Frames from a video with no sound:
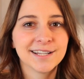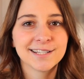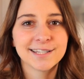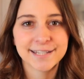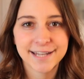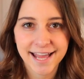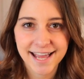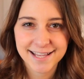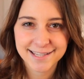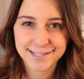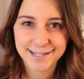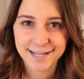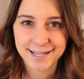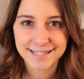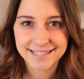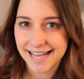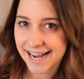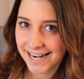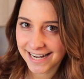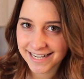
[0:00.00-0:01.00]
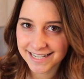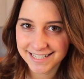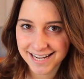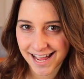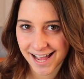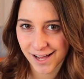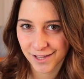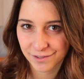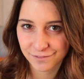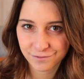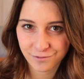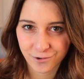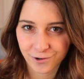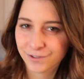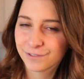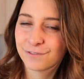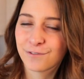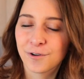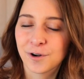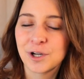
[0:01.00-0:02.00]
Today is an exciting day on the
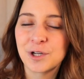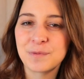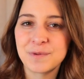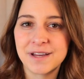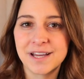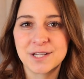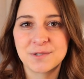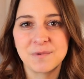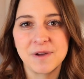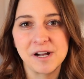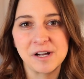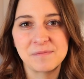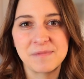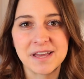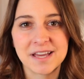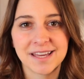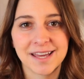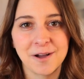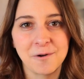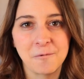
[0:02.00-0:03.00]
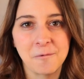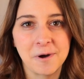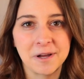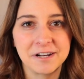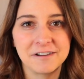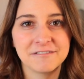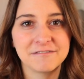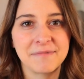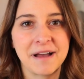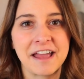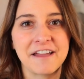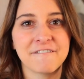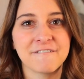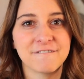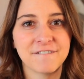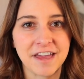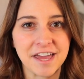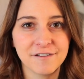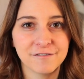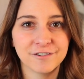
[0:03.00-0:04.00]
Foreign Fork because we are making one of my
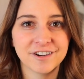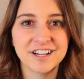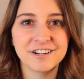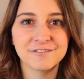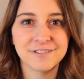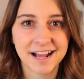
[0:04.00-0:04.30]
favorite